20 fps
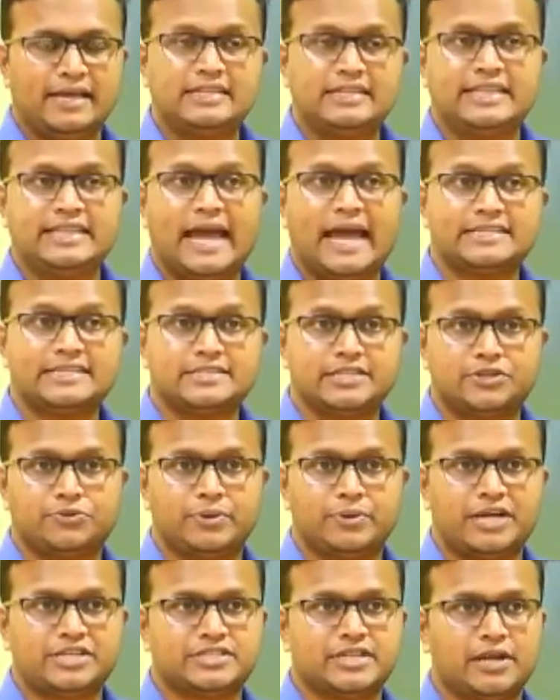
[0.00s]
In that
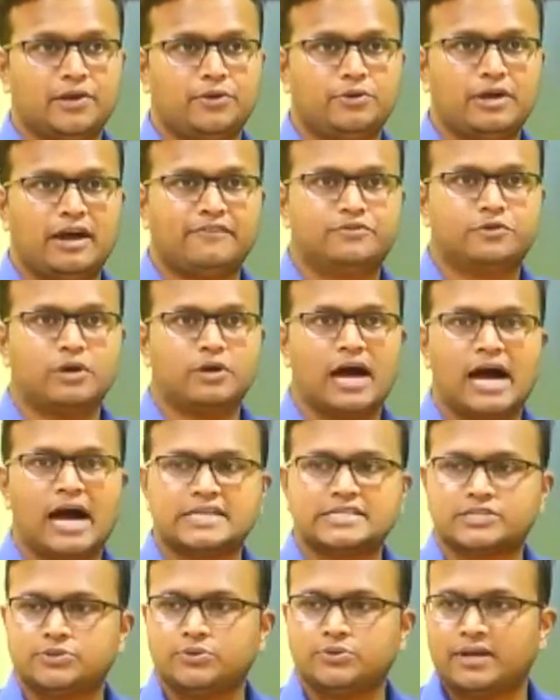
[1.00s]
situation, you have to
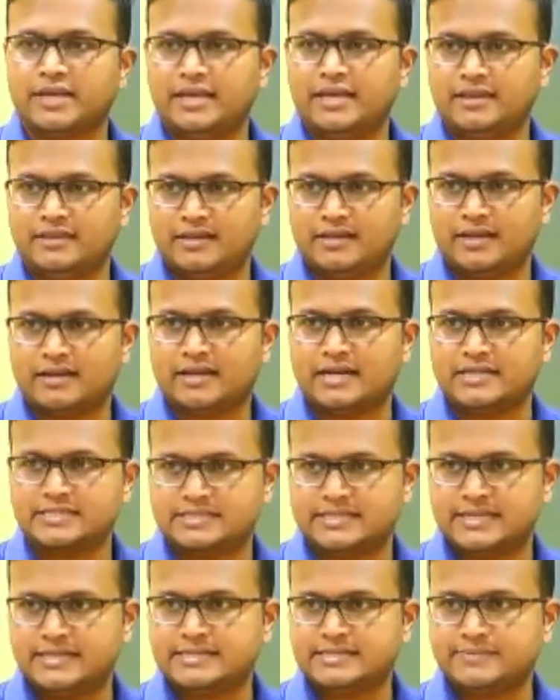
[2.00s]
ask your inner
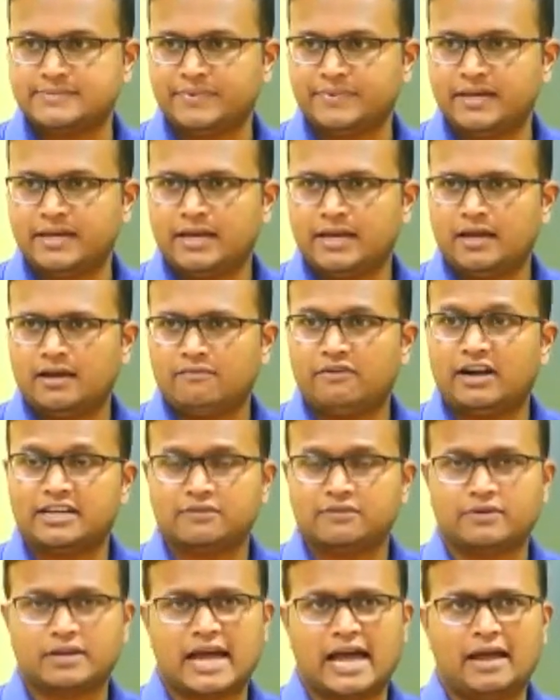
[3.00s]
conscience,
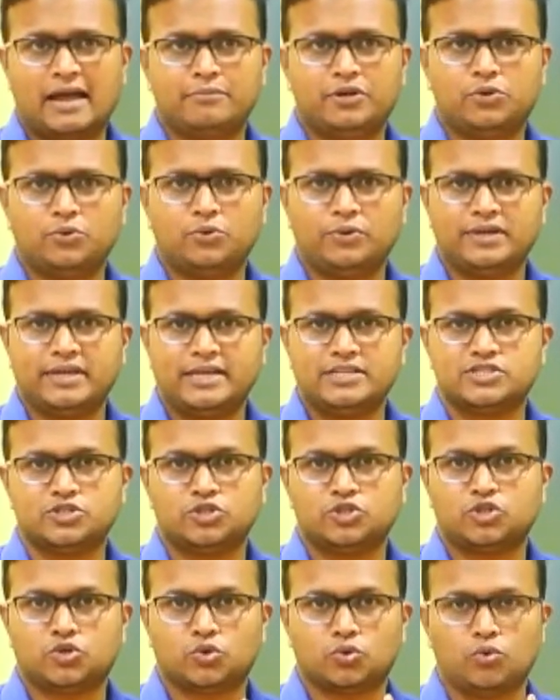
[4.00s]
whatever I am doing
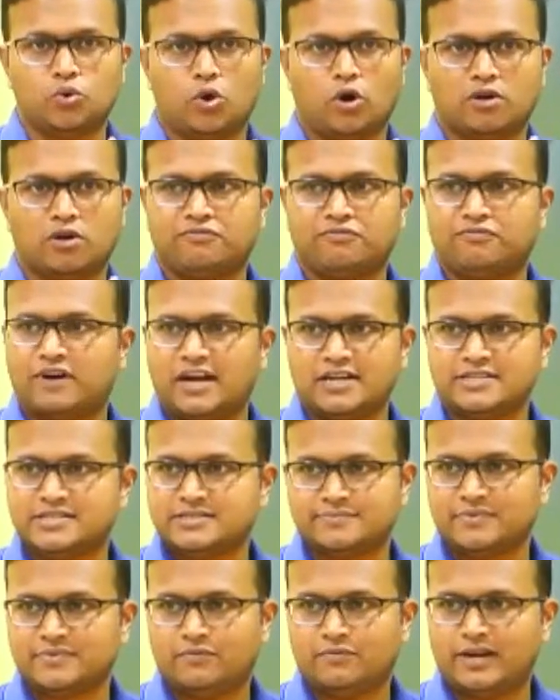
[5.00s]
is true or
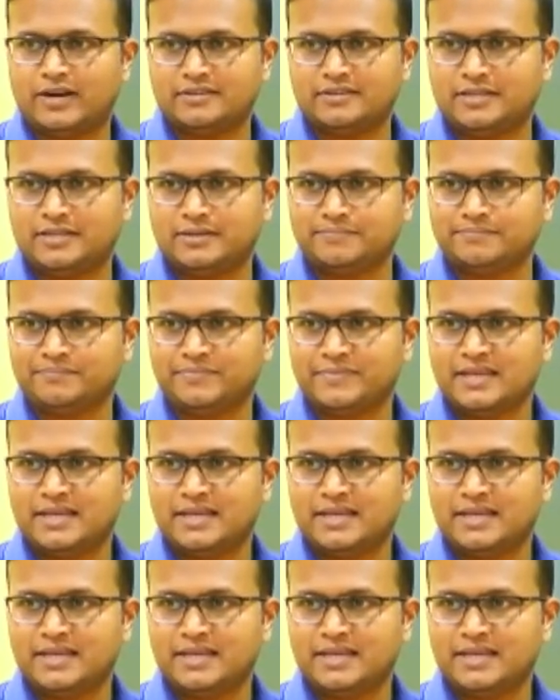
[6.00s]
false, one thing.